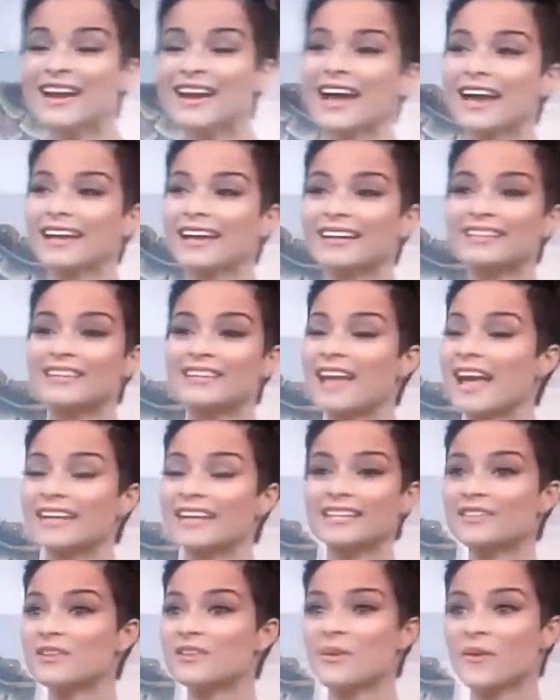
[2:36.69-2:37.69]
And I
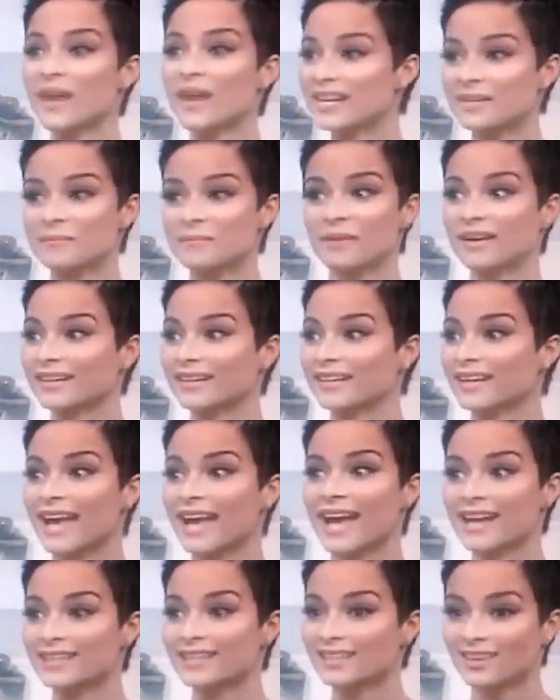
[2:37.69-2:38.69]
didn't know anybody
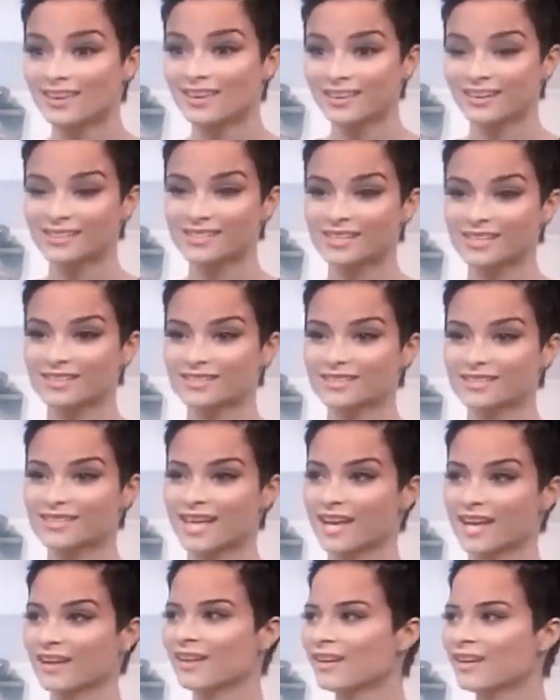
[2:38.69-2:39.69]
at all, so I was
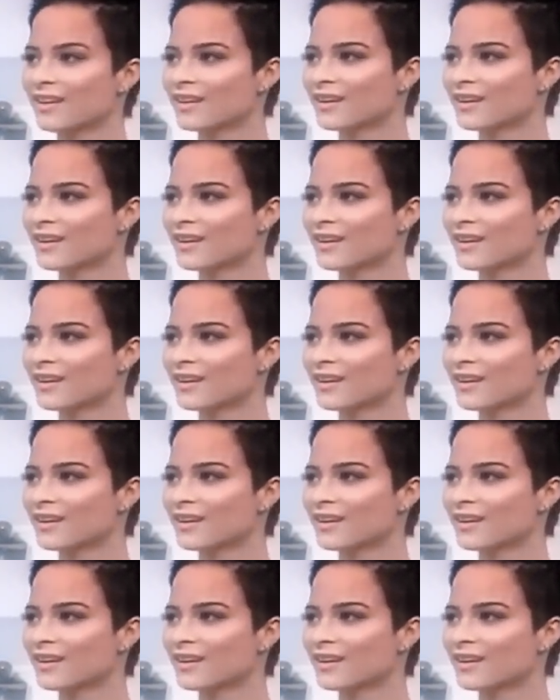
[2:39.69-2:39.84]
like,